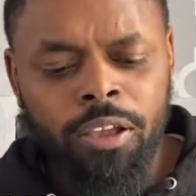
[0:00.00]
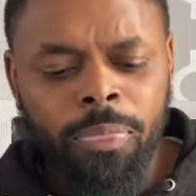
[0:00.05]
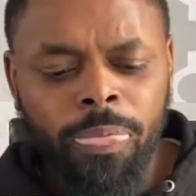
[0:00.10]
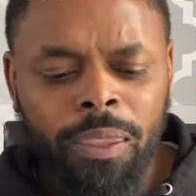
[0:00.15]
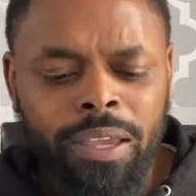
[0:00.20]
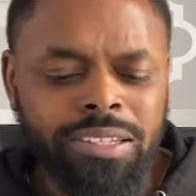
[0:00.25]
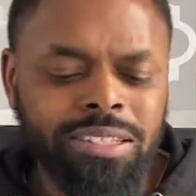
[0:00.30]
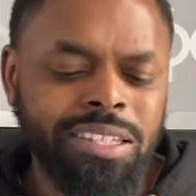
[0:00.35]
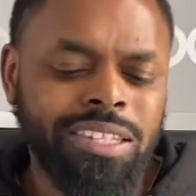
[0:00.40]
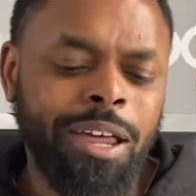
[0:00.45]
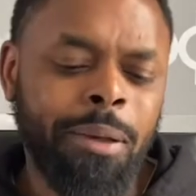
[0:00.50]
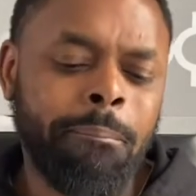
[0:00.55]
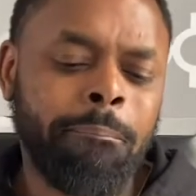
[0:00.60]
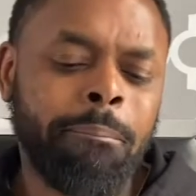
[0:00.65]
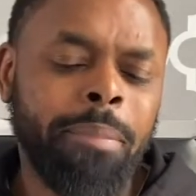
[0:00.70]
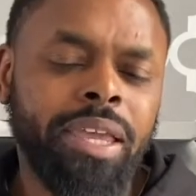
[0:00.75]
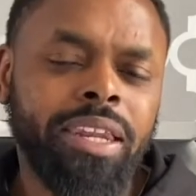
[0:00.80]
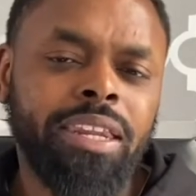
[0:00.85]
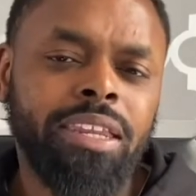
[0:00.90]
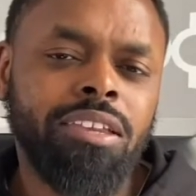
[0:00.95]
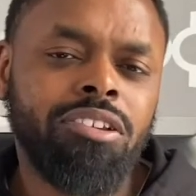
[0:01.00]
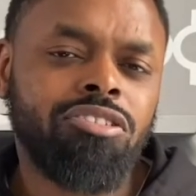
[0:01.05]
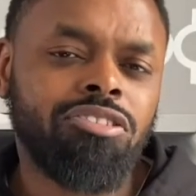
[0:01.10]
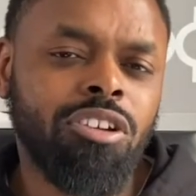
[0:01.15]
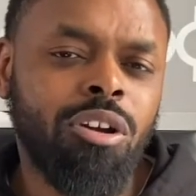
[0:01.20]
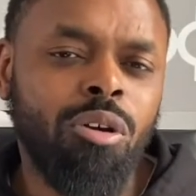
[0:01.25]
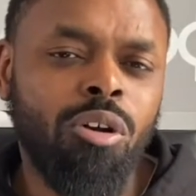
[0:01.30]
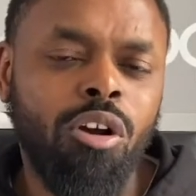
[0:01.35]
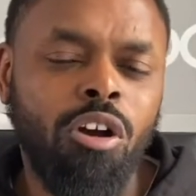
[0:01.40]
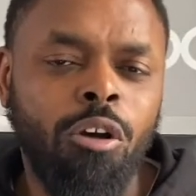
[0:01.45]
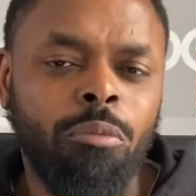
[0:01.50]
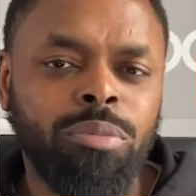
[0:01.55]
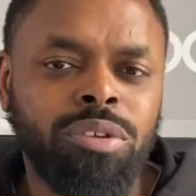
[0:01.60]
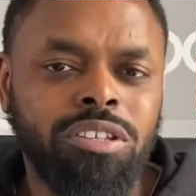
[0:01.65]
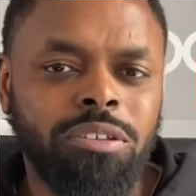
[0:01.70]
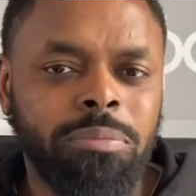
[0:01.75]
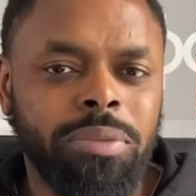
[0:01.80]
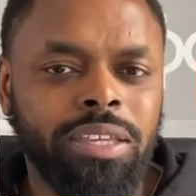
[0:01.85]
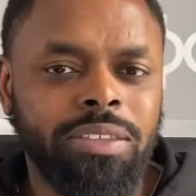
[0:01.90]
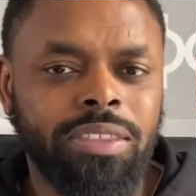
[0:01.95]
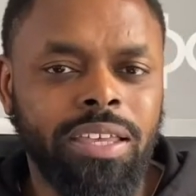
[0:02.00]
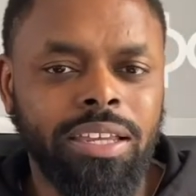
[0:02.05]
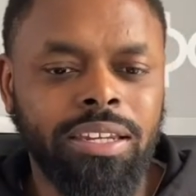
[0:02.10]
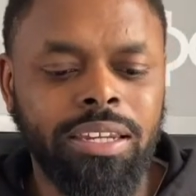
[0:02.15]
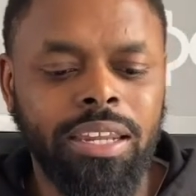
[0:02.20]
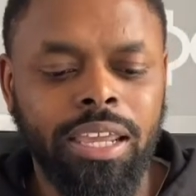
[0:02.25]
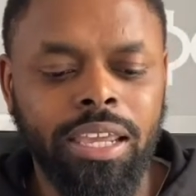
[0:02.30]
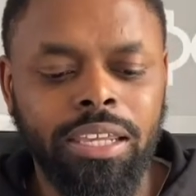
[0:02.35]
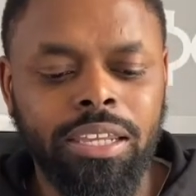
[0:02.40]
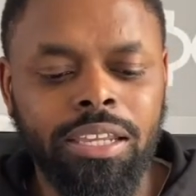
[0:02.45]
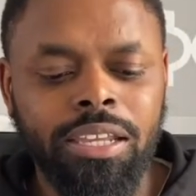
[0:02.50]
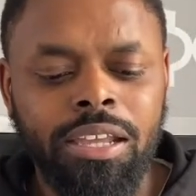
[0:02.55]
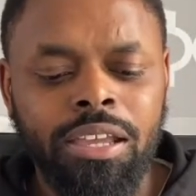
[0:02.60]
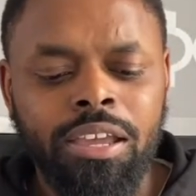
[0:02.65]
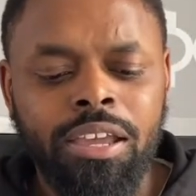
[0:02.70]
He said that many shall come to me in that day